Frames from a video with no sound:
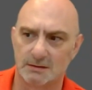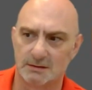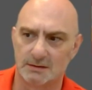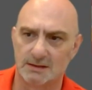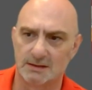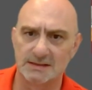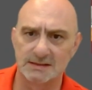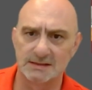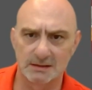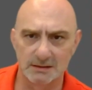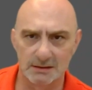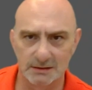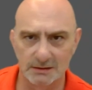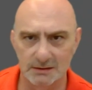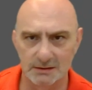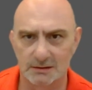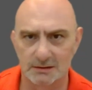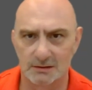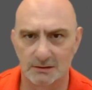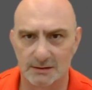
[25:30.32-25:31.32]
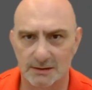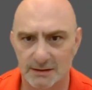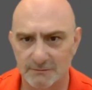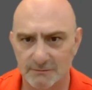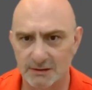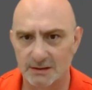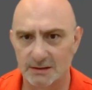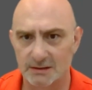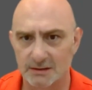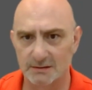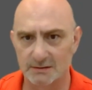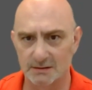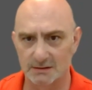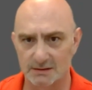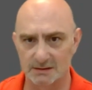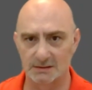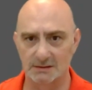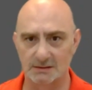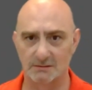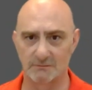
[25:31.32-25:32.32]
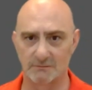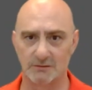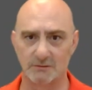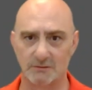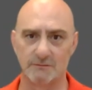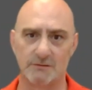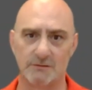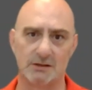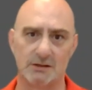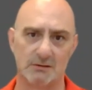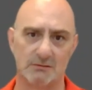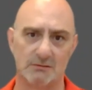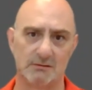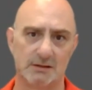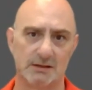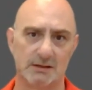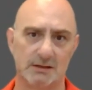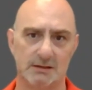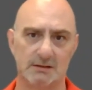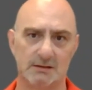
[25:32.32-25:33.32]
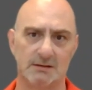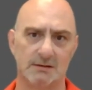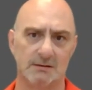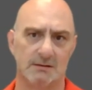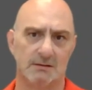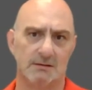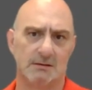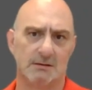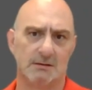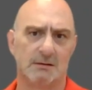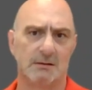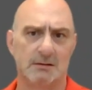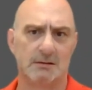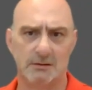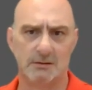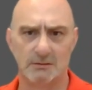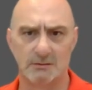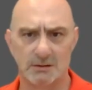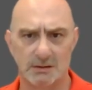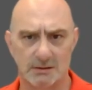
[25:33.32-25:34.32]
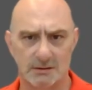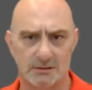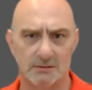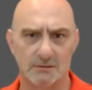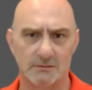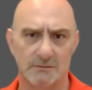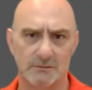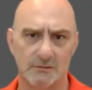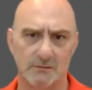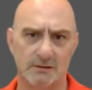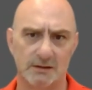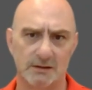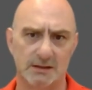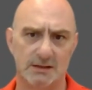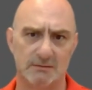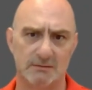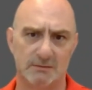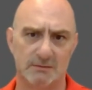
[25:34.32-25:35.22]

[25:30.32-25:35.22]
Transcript: uh, designated to navigate. The rest of you follow and look around for yeah. the